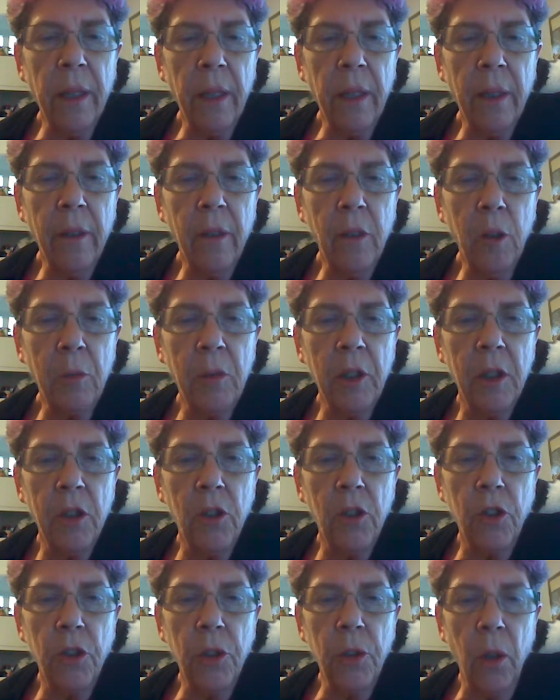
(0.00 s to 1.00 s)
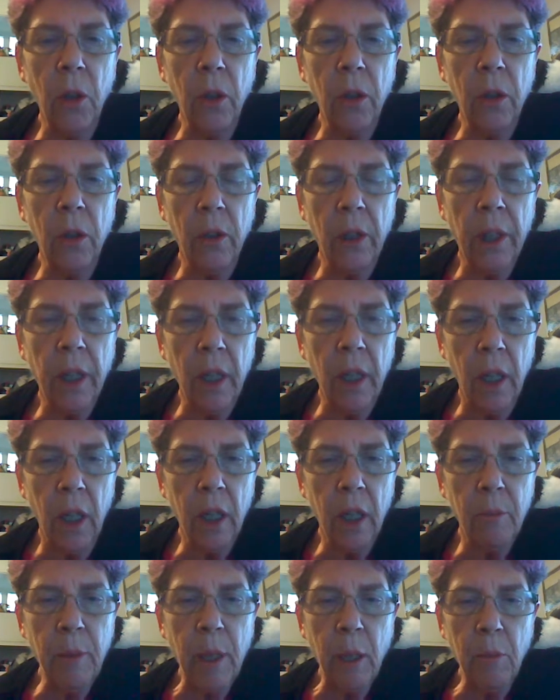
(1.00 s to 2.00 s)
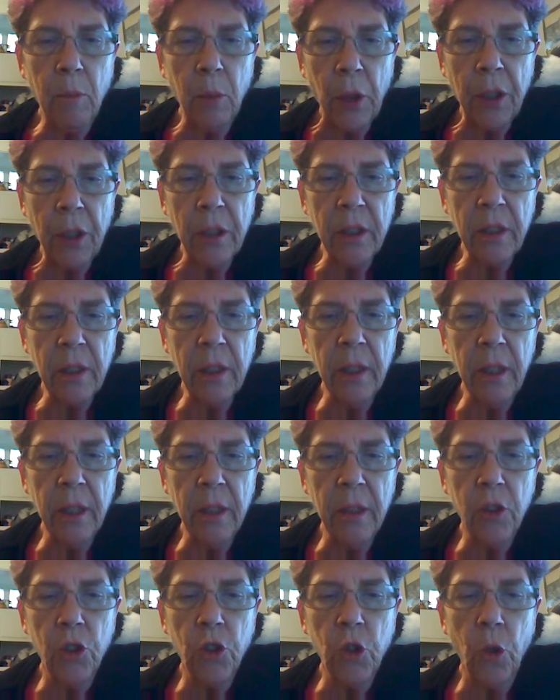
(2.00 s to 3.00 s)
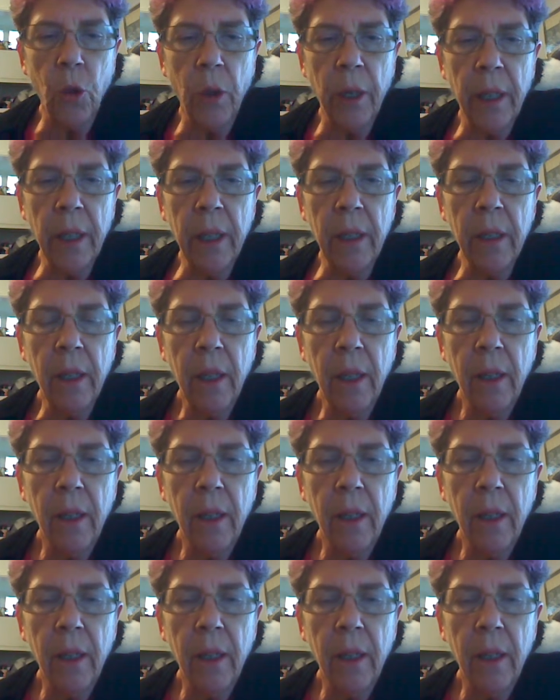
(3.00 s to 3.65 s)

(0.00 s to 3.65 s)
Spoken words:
and I hope that you are learning a lot about marketing and enjoying it.